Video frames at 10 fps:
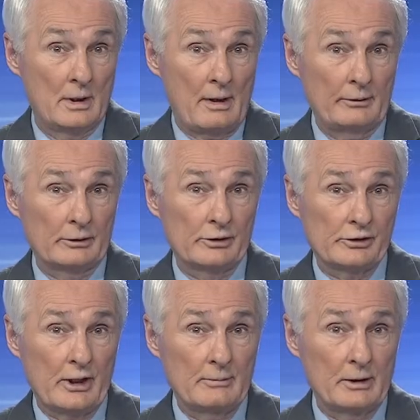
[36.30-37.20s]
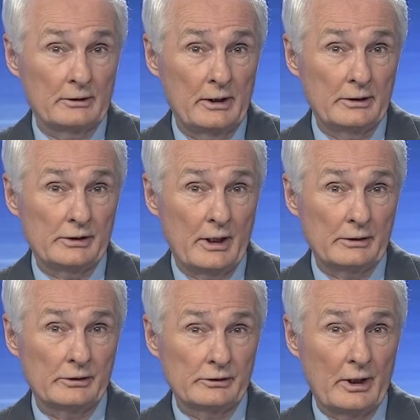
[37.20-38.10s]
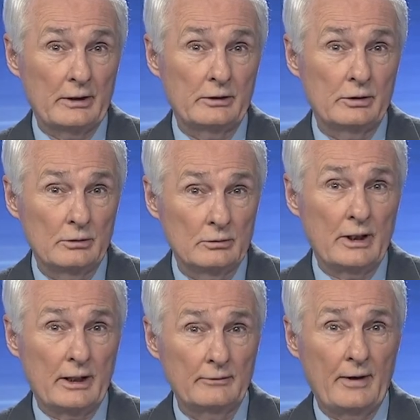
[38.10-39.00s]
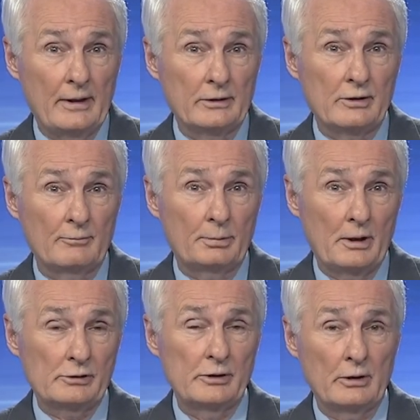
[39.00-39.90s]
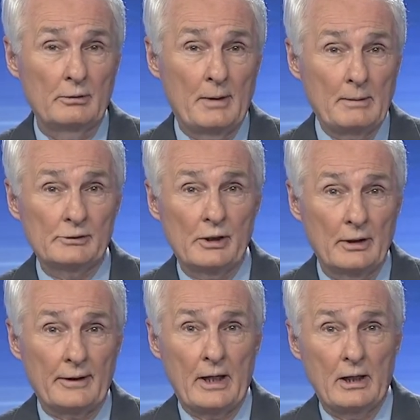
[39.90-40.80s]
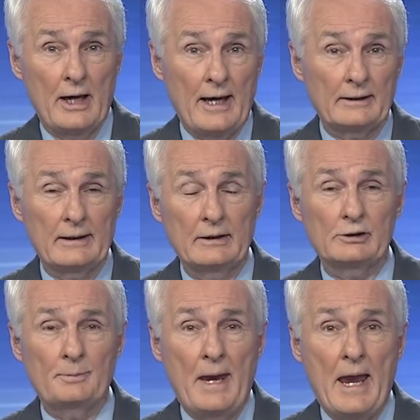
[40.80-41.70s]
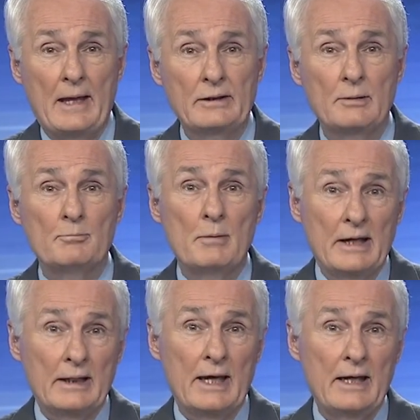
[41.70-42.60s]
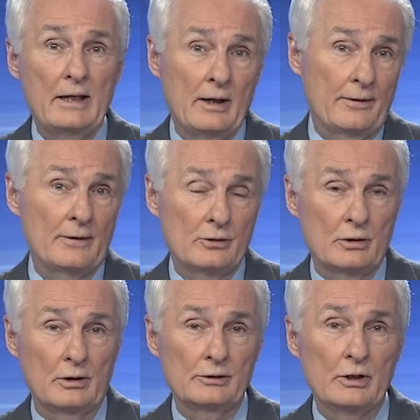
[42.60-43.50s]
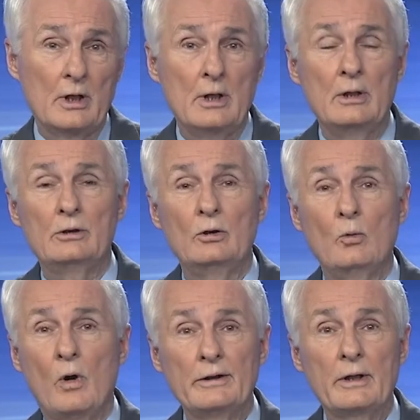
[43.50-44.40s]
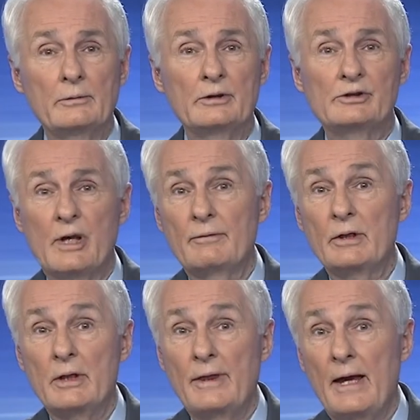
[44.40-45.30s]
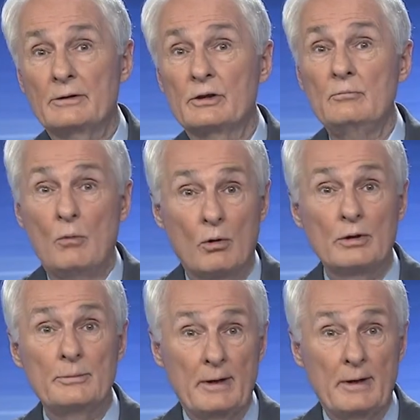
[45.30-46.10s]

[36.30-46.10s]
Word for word: Governor Susana Martinez has decided to take advantage of President Obama's Health Care Act and expand Medicaid health insurance to 170,000 more New